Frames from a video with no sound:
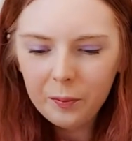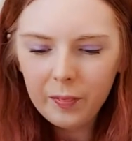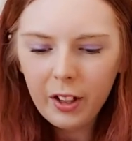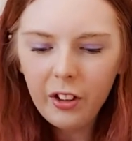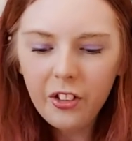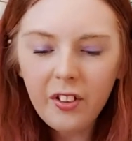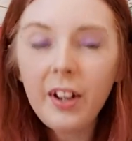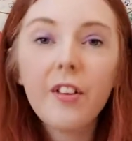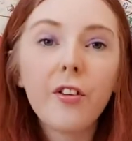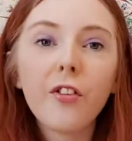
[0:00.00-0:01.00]
because you send
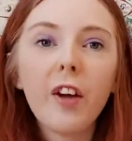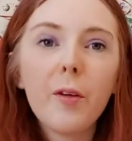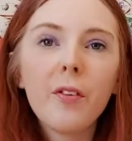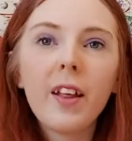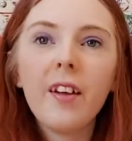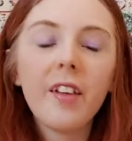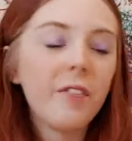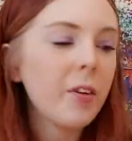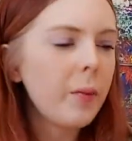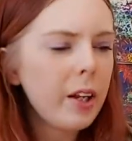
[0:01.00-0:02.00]
us some great things
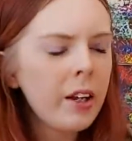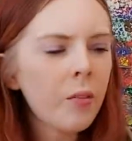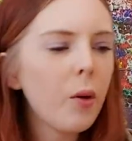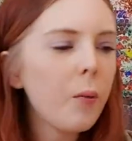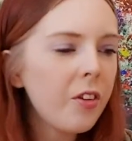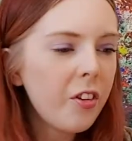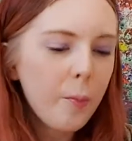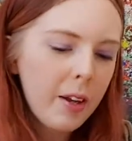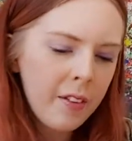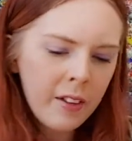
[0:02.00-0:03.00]
every week as well, which is
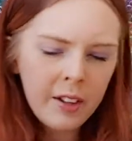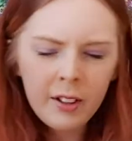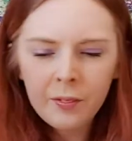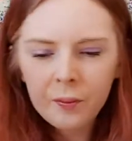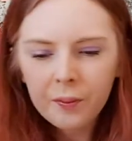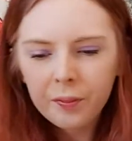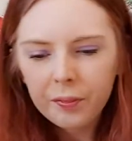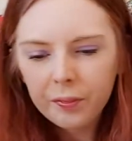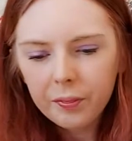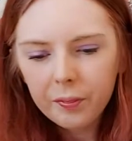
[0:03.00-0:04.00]
amazing.
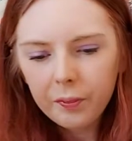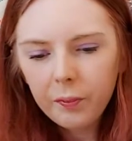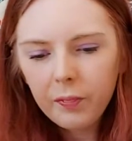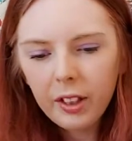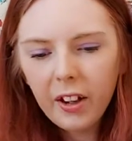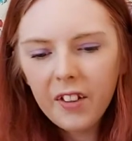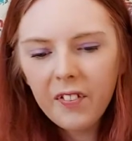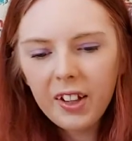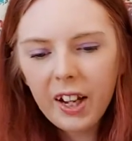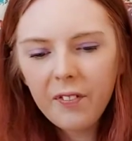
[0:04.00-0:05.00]
Now, if
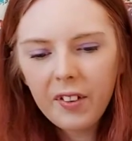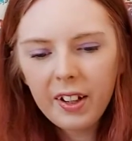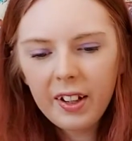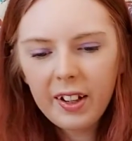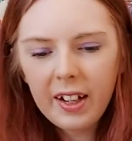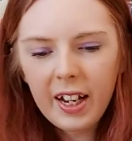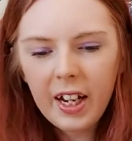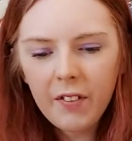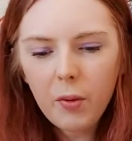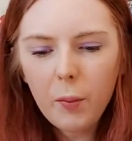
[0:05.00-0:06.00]
you didn't
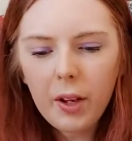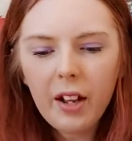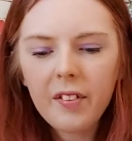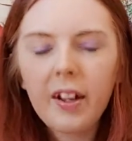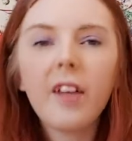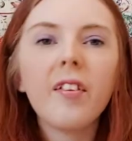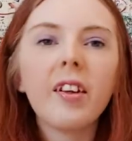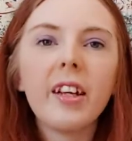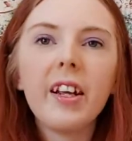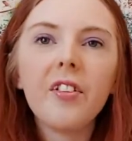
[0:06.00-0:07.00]
hear as well, we are starting
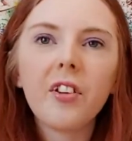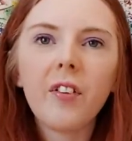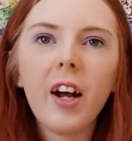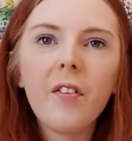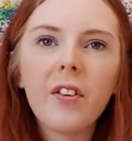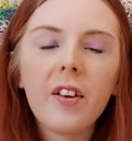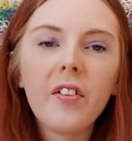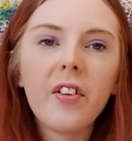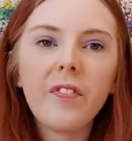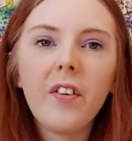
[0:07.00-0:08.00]
Easter crafts, so this is
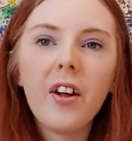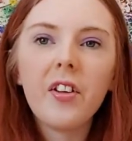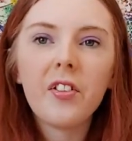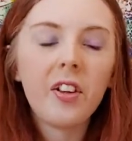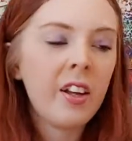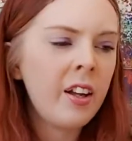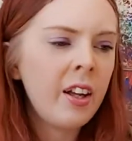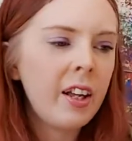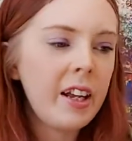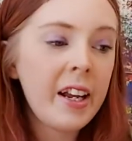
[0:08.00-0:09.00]
the first
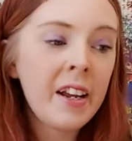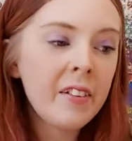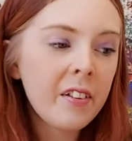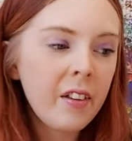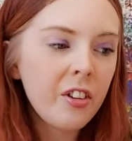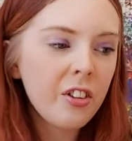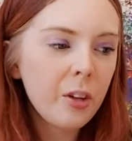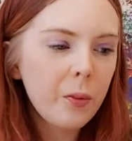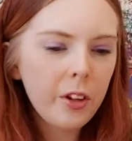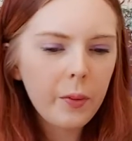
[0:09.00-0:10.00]
Easter session that
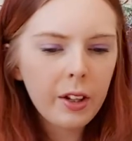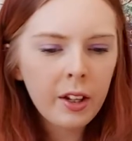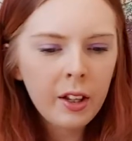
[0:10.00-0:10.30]
we're doing.